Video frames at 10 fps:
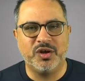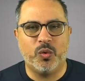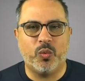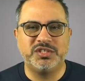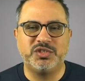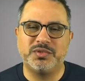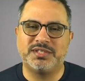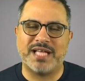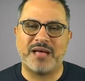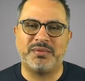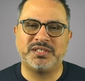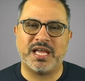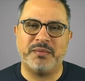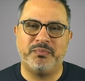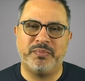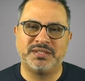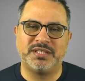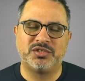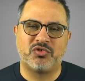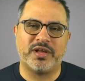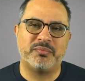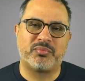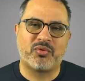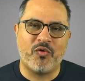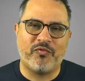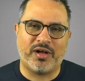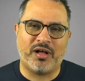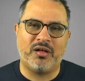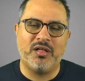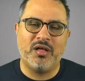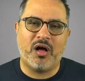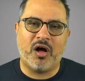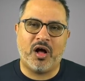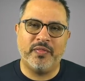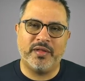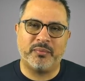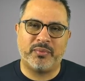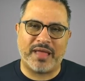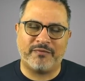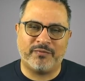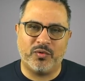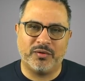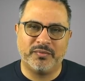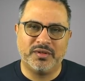once you establish a business credit profile on their platform.